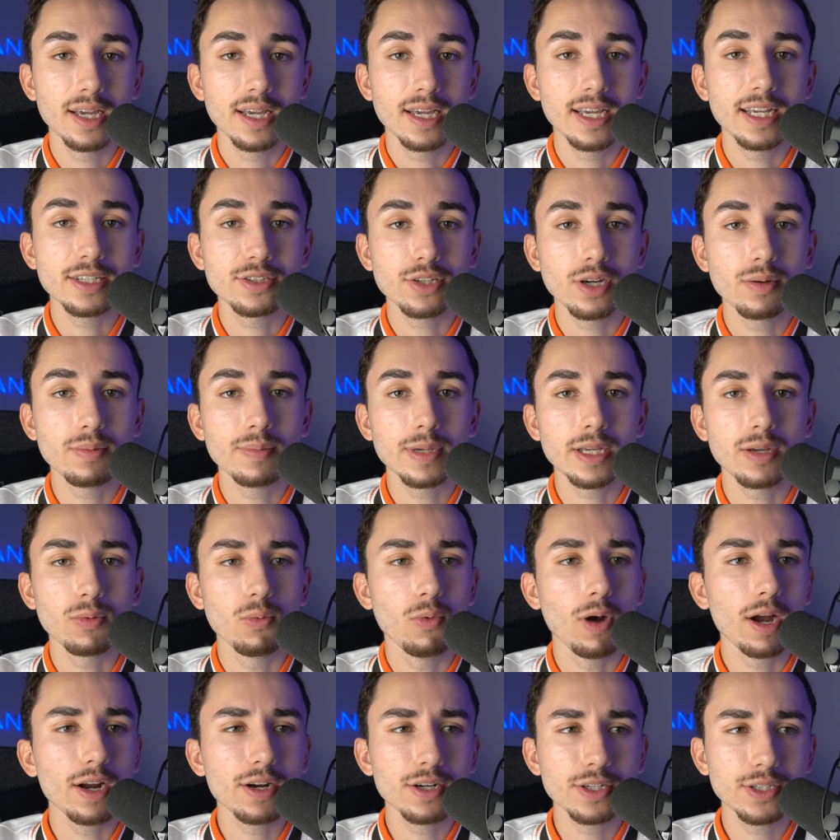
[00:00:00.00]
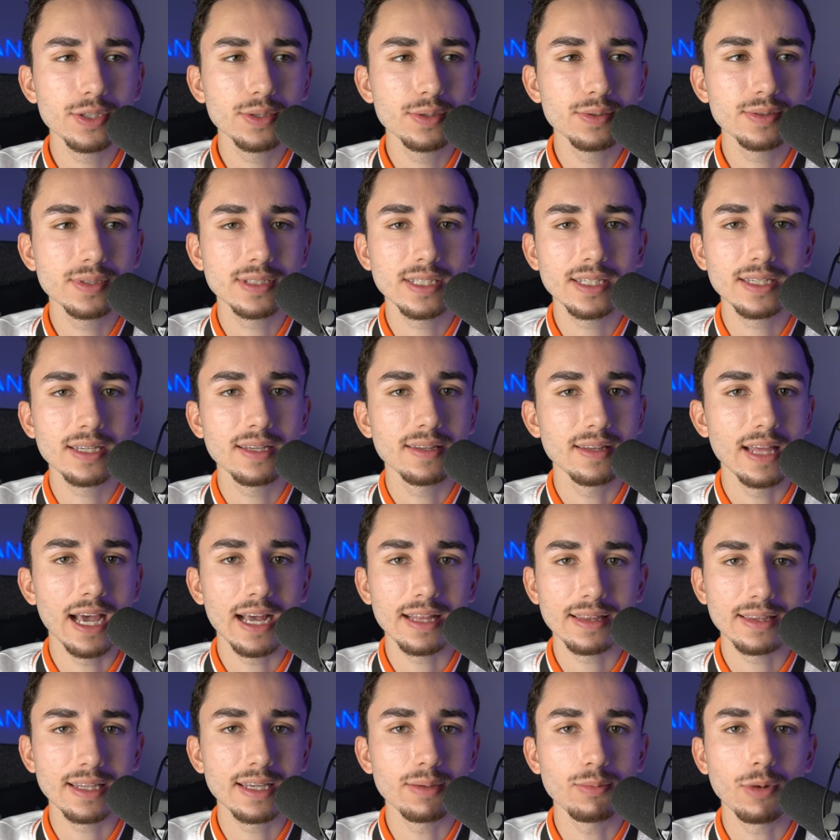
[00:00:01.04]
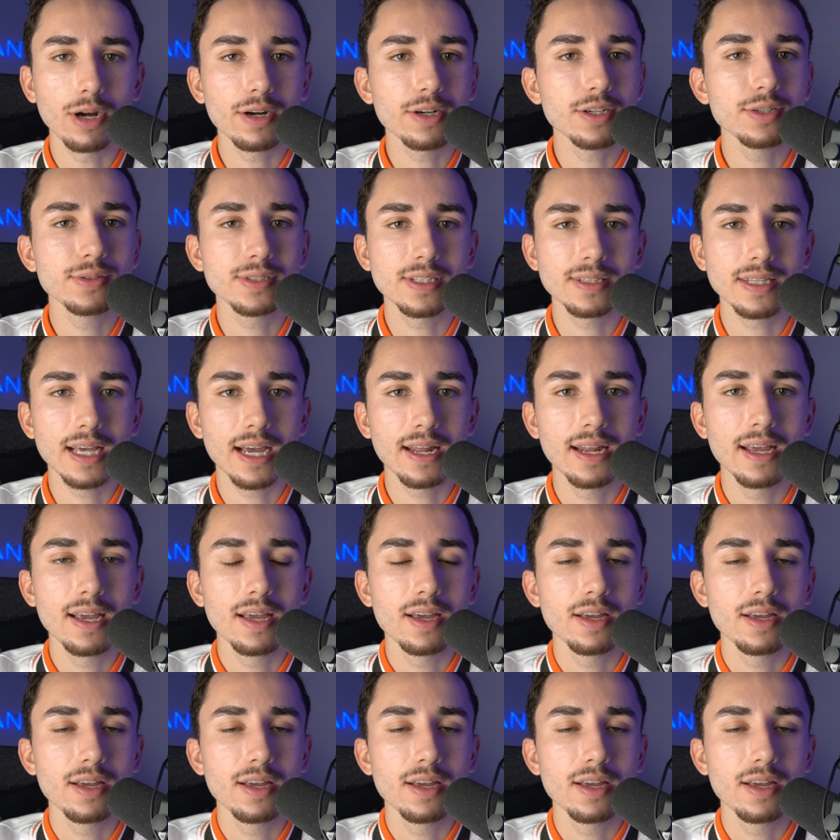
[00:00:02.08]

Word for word: He told me, why are you using that theme? Why are you using that?